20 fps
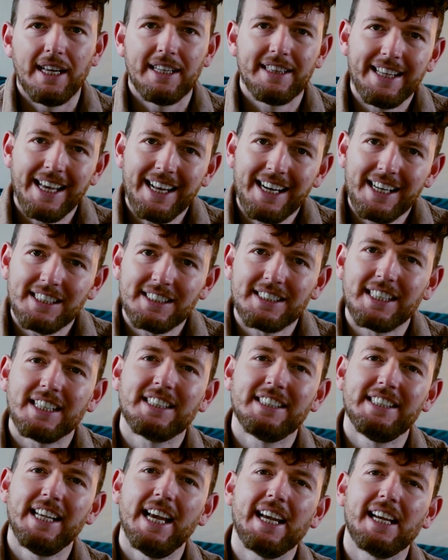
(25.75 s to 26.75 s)
And that is
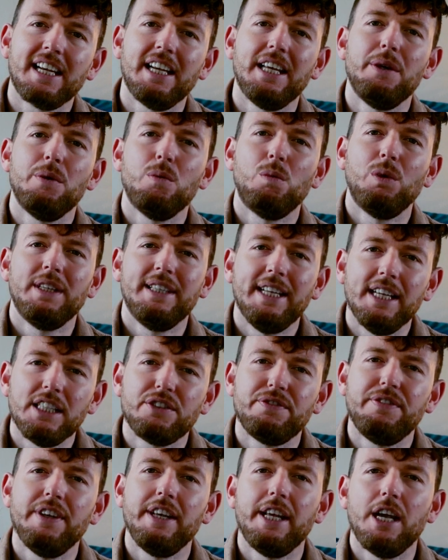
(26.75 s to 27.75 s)
exactly what
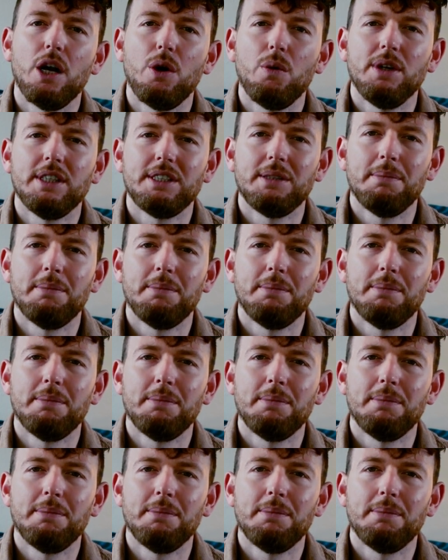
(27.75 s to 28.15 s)
this video is